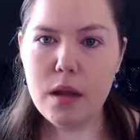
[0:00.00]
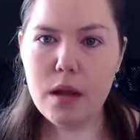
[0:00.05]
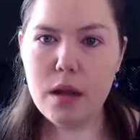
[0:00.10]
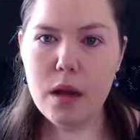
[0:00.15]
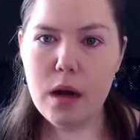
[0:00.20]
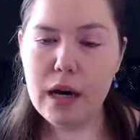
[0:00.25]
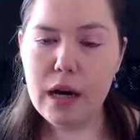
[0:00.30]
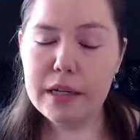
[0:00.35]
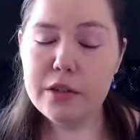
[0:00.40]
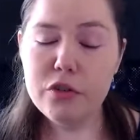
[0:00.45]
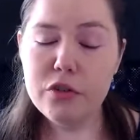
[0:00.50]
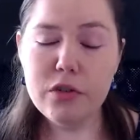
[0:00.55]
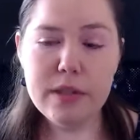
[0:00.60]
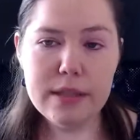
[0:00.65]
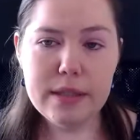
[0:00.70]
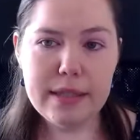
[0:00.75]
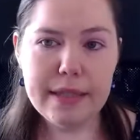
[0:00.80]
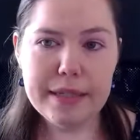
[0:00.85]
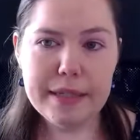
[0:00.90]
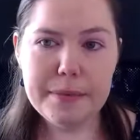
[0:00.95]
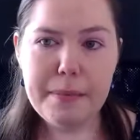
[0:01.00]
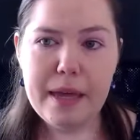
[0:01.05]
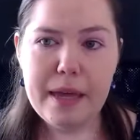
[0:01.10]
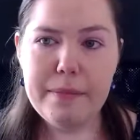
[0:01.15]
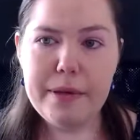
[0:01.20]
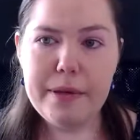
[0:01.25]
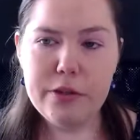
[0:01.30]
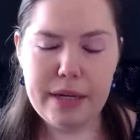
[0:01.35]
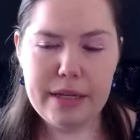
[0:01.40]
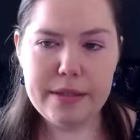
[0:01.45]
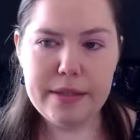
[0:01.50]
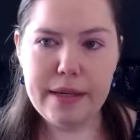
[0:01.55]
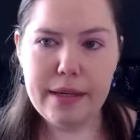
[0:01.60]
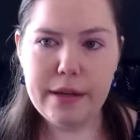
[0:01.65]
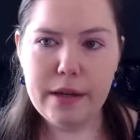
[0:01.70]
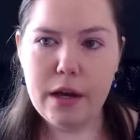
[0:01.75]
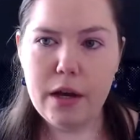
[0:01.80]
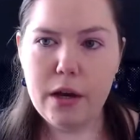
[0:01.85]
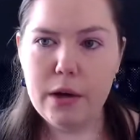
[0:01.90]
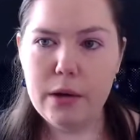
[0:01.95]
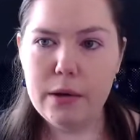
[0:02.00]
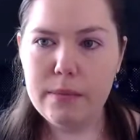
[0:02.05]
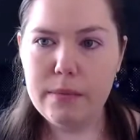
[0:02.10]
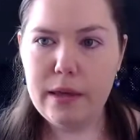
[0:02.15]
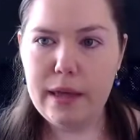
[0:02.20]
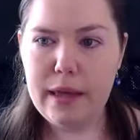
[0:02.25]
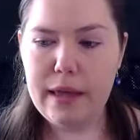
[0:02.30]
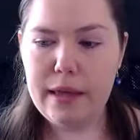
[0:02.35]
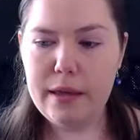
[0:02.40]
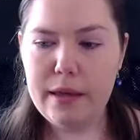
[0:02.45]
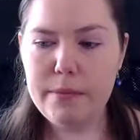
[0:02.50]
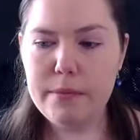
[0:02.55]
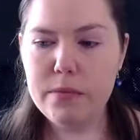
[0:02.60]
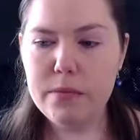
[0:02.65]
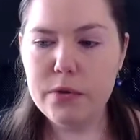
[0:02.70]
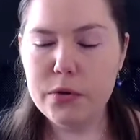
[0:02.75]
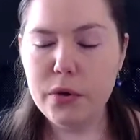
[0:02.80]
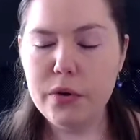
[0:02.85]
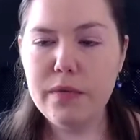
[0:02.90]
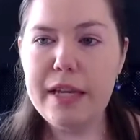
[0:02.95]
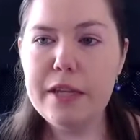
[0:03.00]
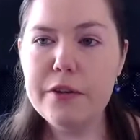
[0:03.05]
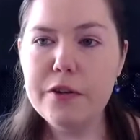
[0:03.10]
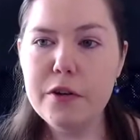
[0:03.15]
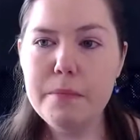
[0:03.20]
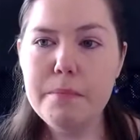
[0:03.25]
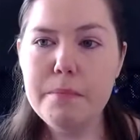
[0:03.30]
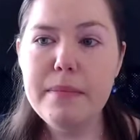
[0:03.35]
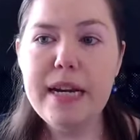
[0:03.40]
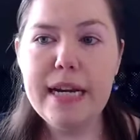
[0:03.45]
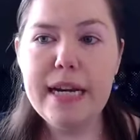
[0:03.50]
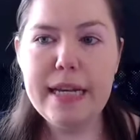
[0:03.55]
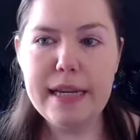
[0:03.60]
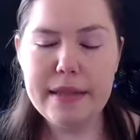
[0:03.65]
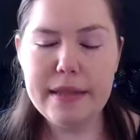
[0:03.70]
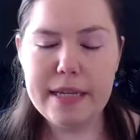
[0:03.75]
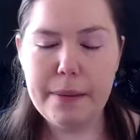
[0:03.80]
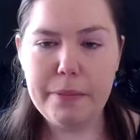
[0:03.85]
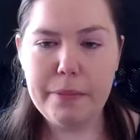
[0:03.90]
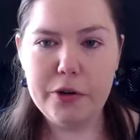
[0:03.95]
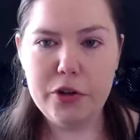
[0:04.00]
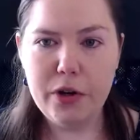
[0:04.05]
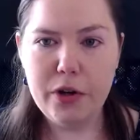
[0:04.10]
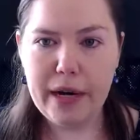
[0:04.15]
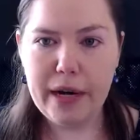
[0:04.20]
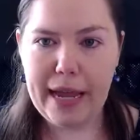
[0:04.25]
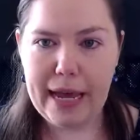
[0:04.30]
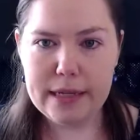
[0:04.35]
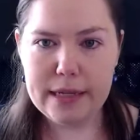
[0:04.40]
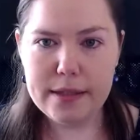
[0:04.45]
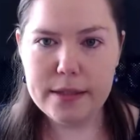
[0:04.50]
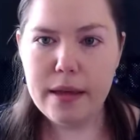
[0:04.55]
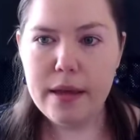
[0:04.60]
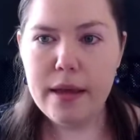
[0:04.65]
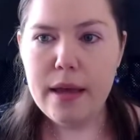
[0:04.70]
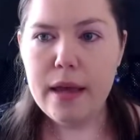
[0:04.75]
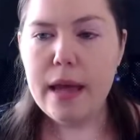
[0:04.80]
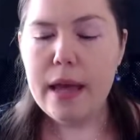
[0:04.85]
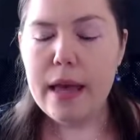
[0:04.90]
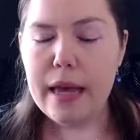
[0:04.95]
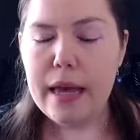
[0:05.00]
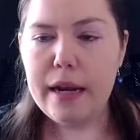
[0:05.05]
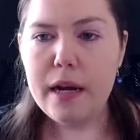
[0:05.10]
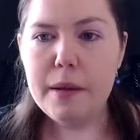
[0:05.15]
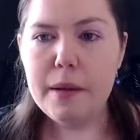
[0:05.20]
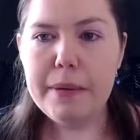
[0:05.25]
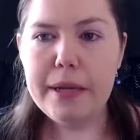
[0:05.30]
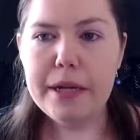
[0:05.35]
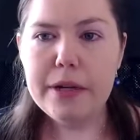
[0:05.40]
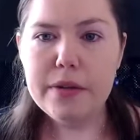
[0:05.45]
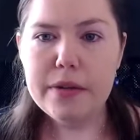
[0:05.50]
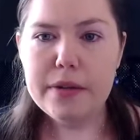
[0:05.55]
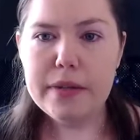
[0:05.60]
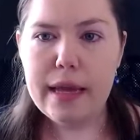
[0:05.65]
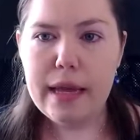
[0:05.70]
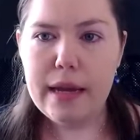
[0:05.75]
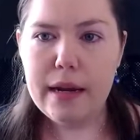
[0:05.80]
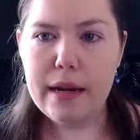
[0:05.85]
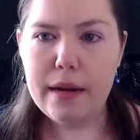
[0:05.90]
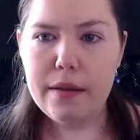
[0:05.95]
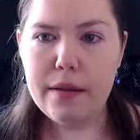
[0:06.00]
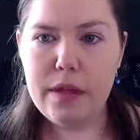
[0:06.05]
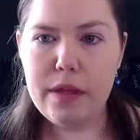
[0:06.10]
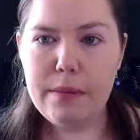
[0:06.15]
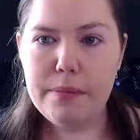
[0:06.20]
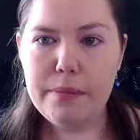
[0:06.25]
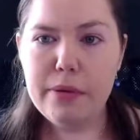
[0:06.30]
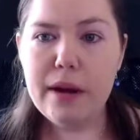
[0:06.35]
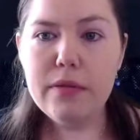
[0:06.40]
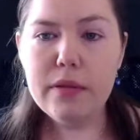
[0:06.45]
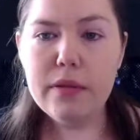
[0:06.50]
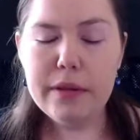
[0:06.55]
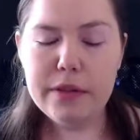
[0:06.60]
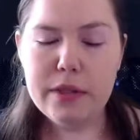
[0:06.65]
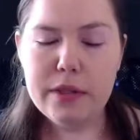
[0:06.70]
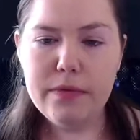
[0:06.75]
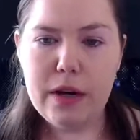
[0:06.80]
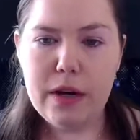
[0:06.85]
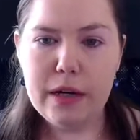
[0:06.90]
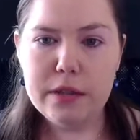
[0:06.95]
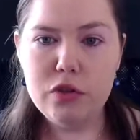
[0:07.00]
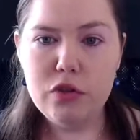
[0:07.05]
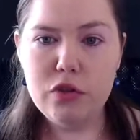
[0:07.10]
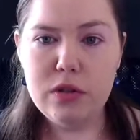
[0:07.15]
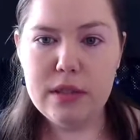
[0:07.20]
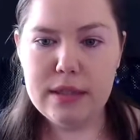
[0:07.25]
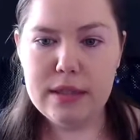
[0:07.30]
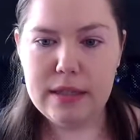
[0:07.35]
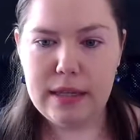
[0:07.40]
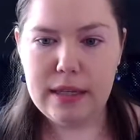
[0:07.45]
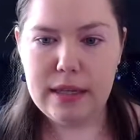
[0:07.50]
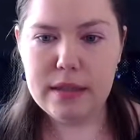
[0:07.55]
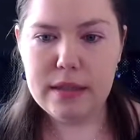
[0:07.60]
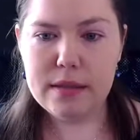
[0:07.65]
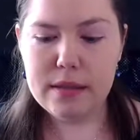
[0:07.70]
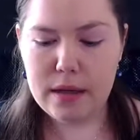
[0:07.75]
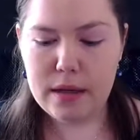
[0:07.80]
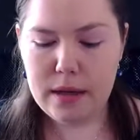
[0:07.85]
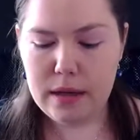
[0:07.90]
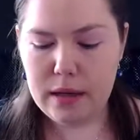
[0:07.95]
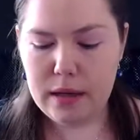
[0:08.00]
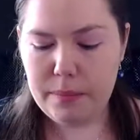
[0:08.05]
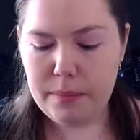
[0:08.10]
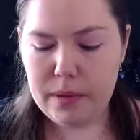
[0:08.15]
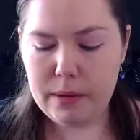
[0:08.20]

Oxygen-6 may be tracing a sort of intermediate temperature gas, and it appears that the prevalence of oxygen-6